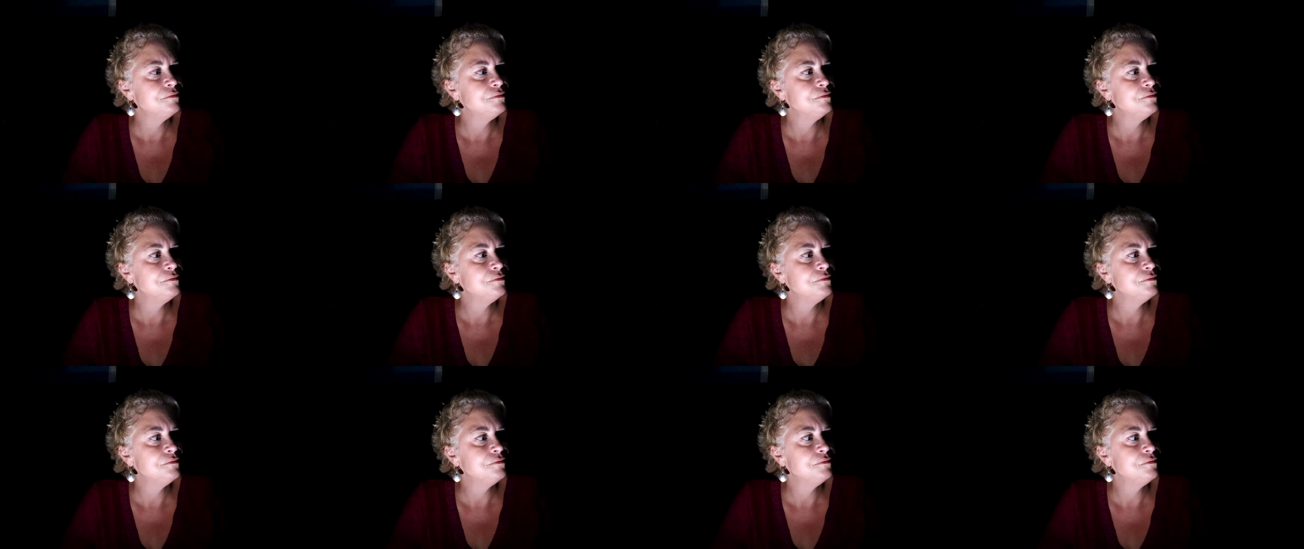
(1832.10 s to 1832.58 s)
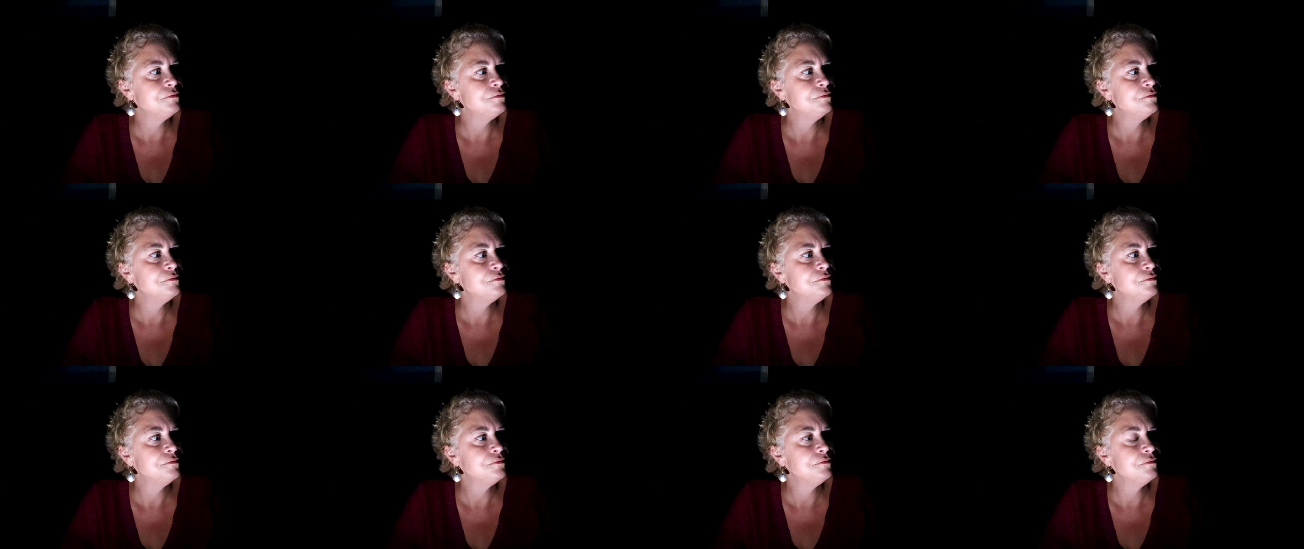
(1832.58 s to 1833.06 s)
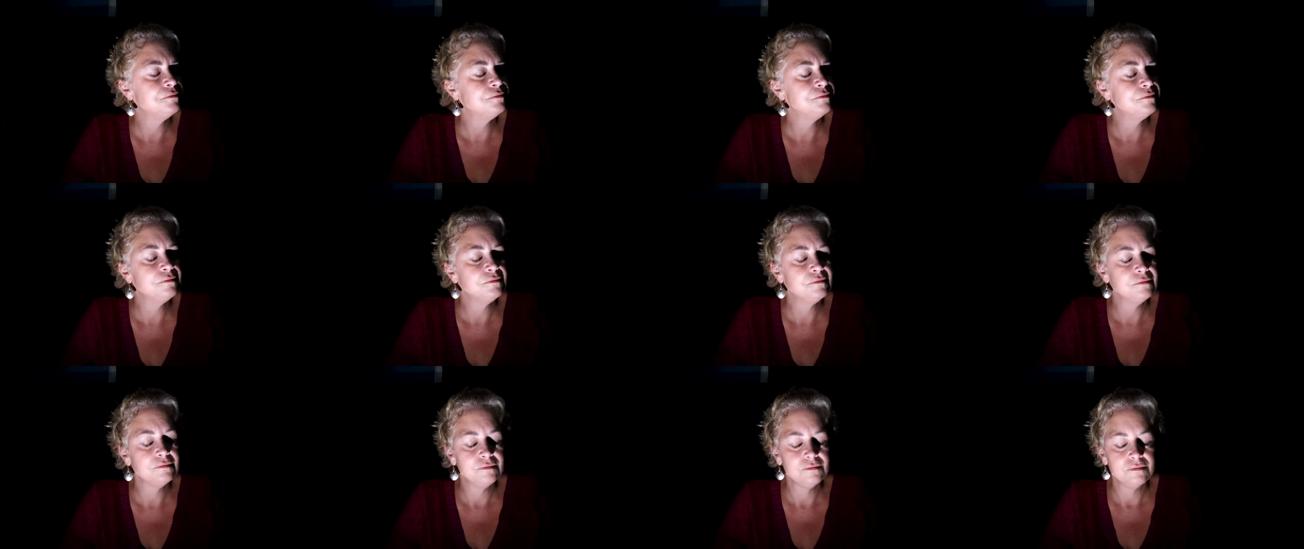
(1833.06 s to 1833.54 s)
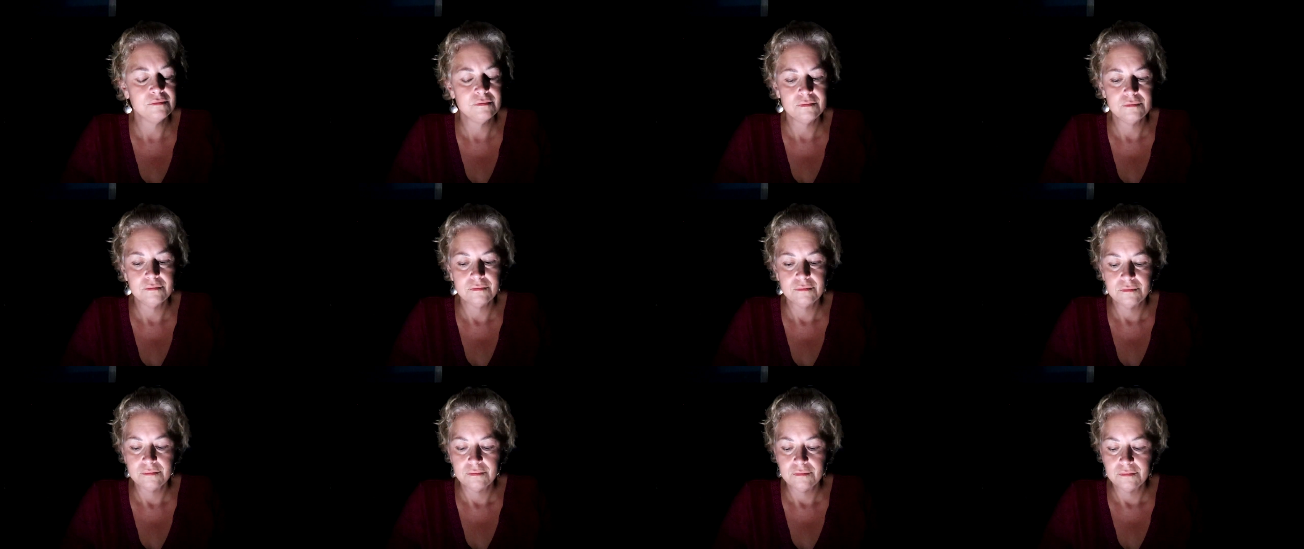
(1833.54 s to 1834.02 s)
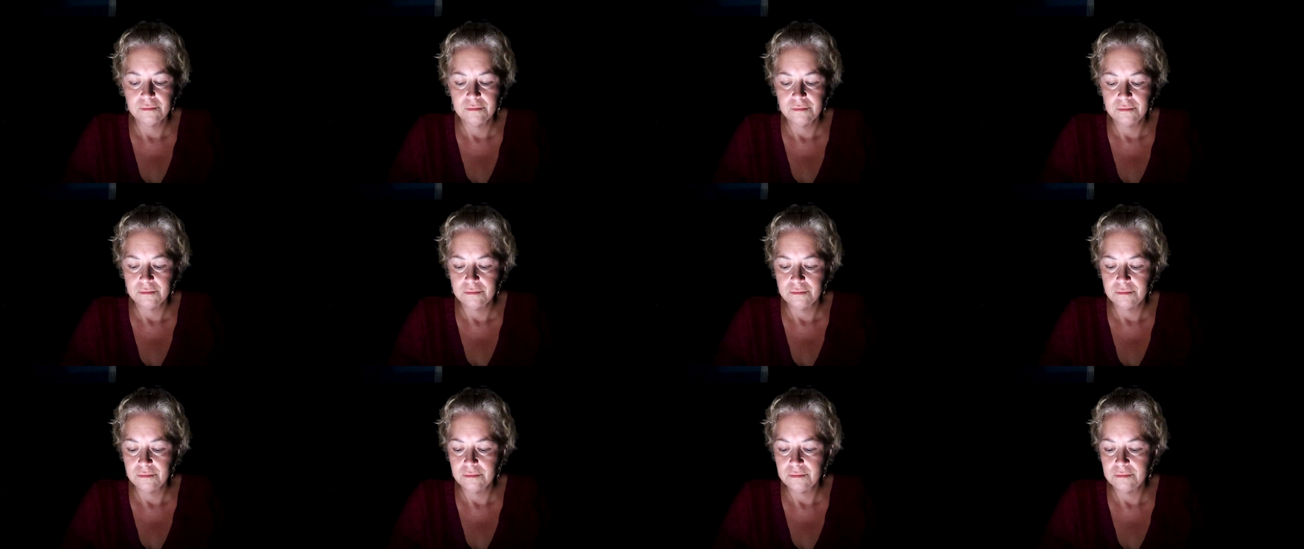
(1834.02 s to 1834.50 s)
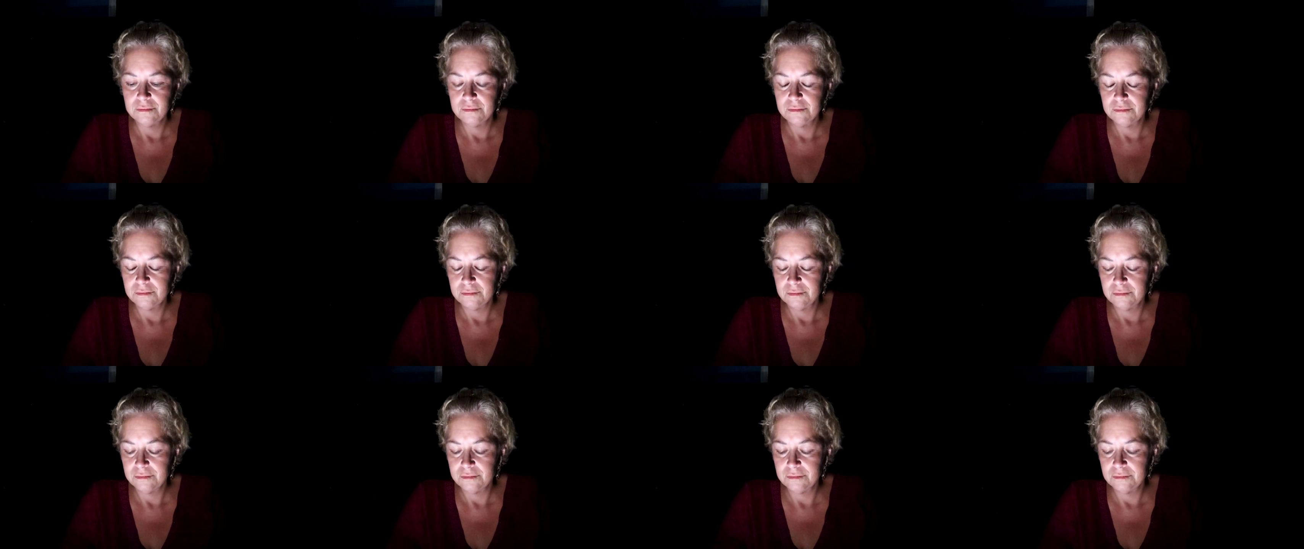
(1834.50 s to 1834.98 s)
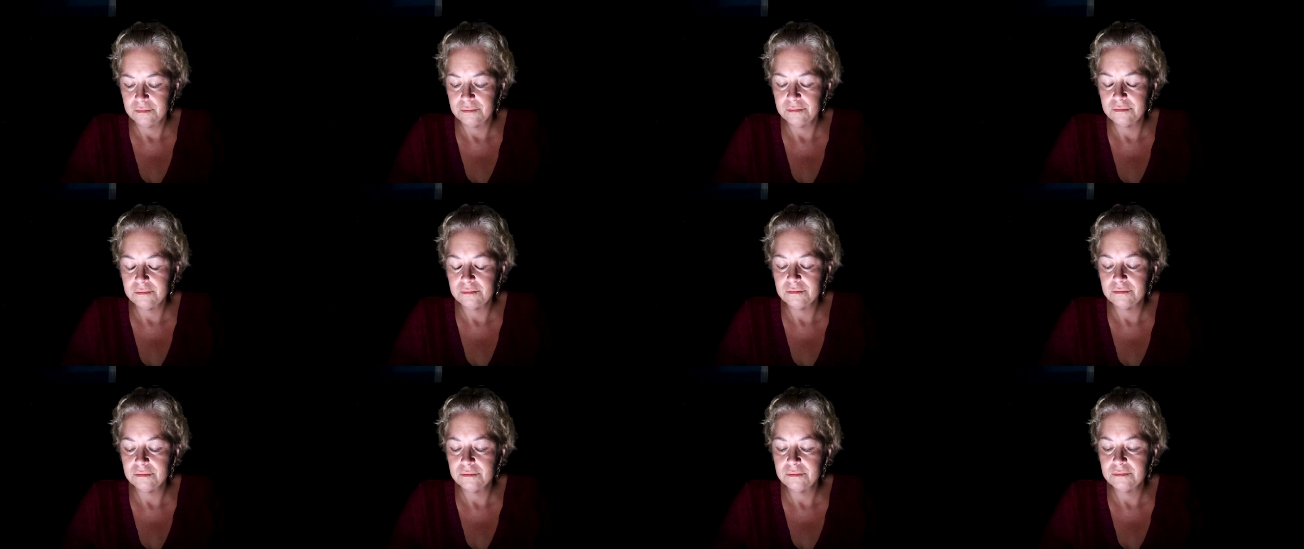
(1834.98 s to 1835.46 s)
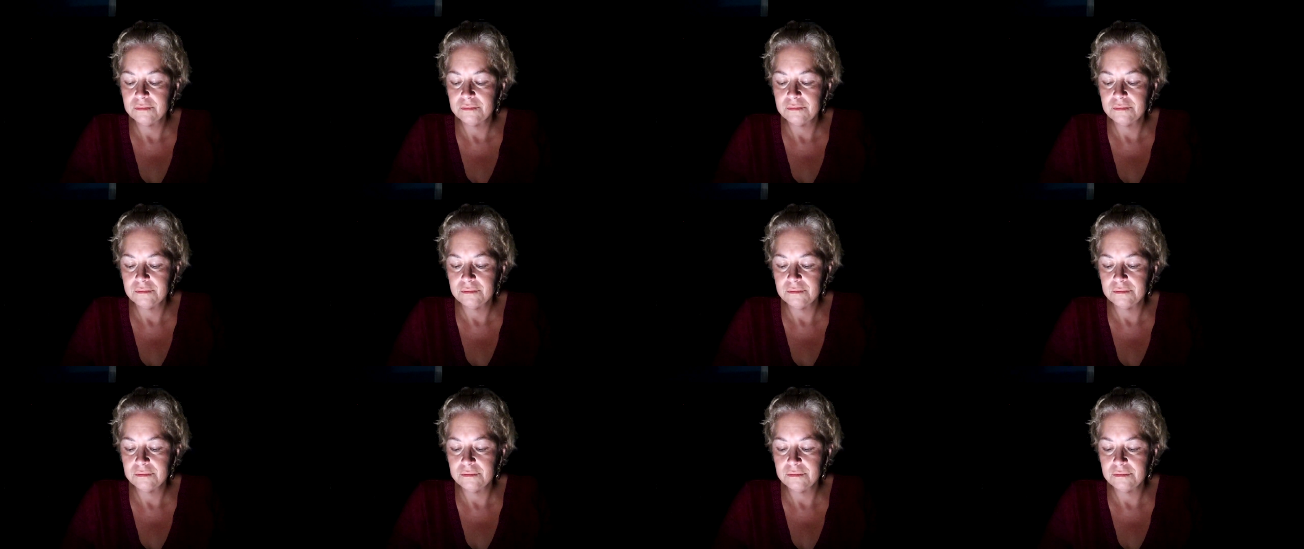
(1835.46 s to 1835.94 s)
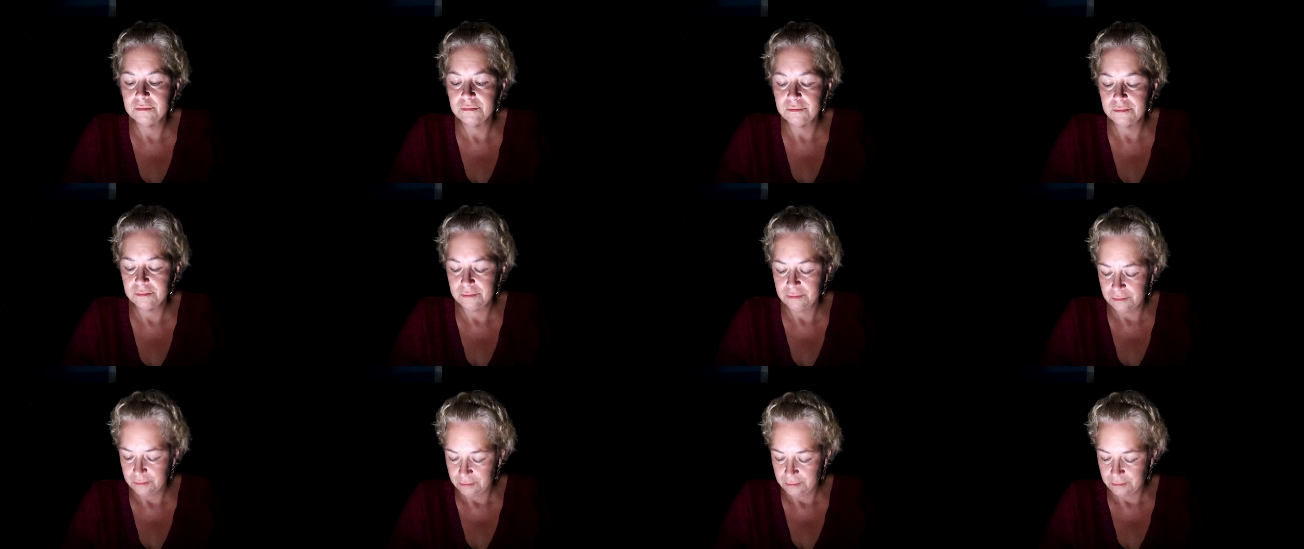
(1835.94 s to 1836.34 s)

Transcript: No one is speaking in this clip.